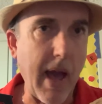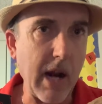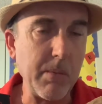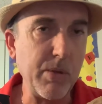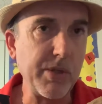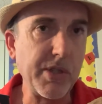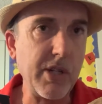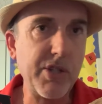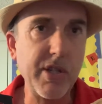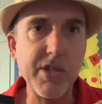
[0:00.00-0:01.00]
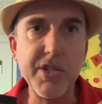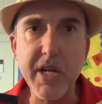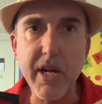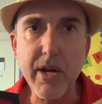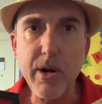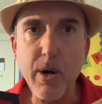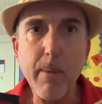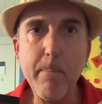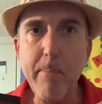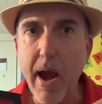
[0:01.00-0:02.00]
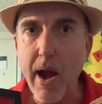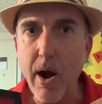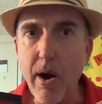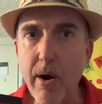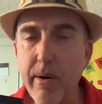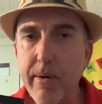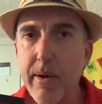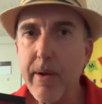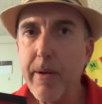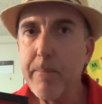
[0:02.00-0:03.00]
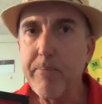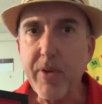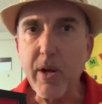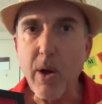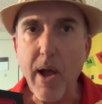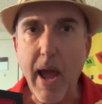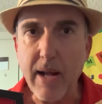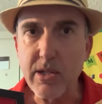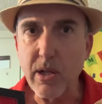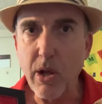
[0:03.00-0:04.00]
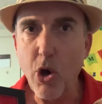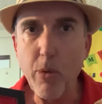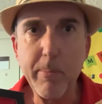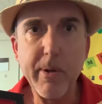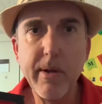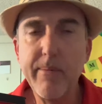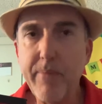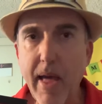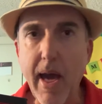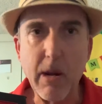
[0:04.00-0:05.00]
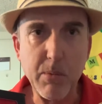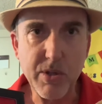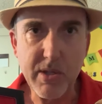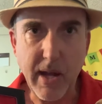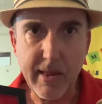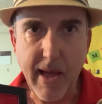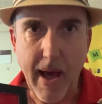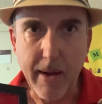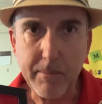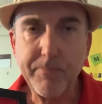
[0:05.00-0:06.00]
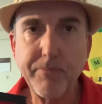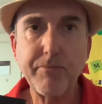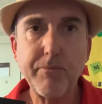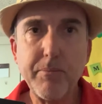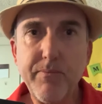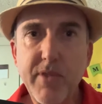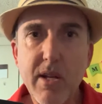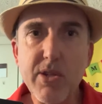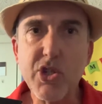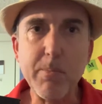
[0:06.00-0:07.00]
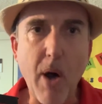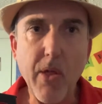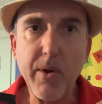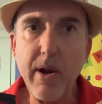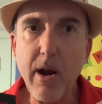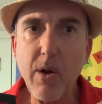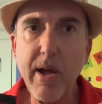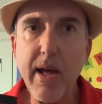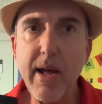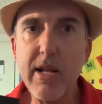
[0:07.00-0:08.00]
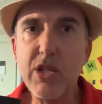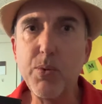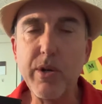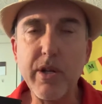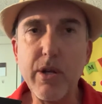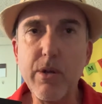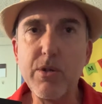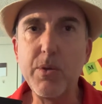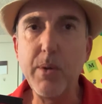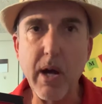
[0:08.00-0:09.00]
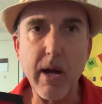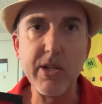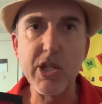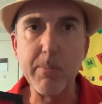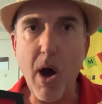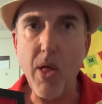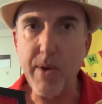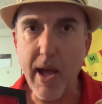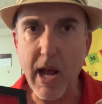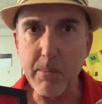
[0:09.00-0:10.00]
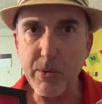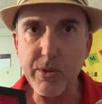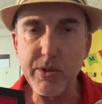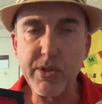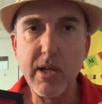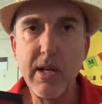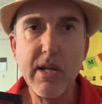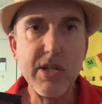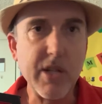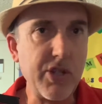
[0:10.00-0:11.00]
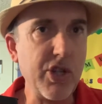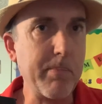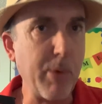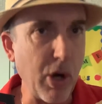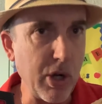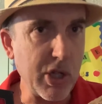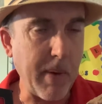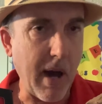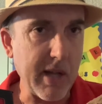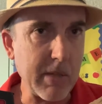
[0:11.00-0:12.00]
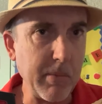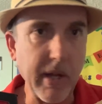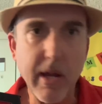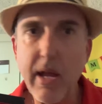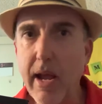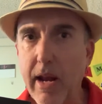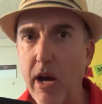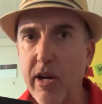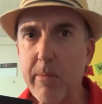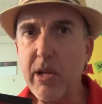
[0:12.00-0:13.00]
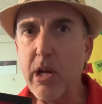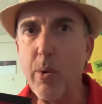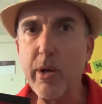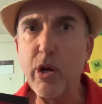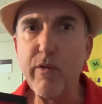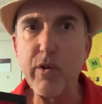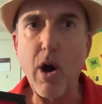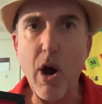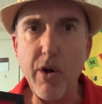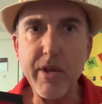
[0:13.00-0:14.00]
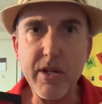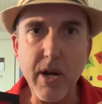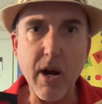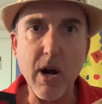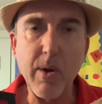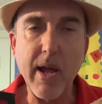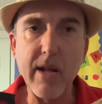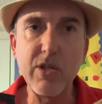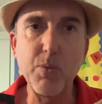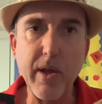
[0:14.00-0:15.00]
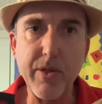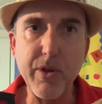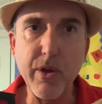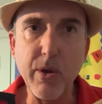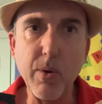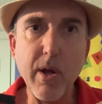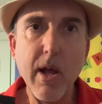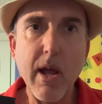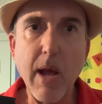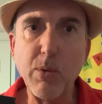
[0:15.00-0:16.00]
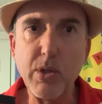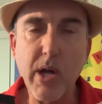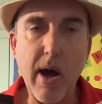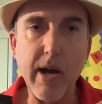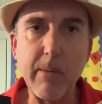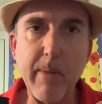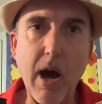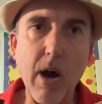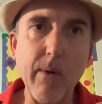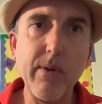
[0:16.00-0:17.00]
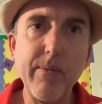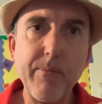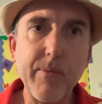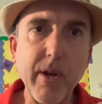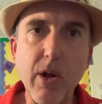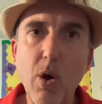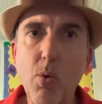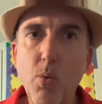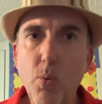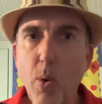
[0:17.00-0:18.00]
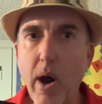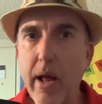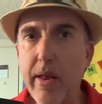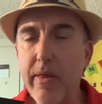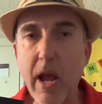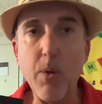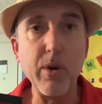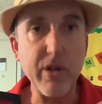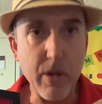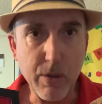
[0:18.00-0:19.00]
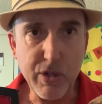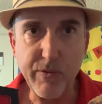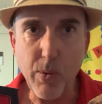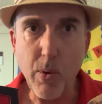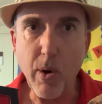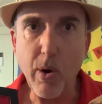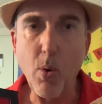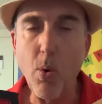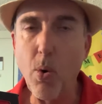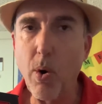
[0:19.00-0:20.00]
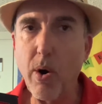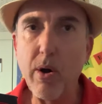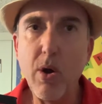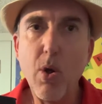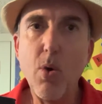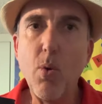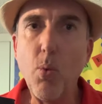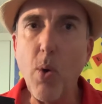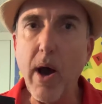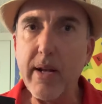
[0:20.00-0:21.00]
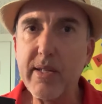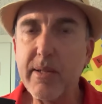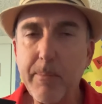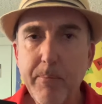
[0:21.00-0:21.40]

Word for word: animals such as deer, bear, you know, antelope, animals like that. Smaller arrowheads were used to hunt smaller animals such as birds possibly. And I'm going to be going over all these arrowheads with you and we'll talk about, you know, what they were used for or what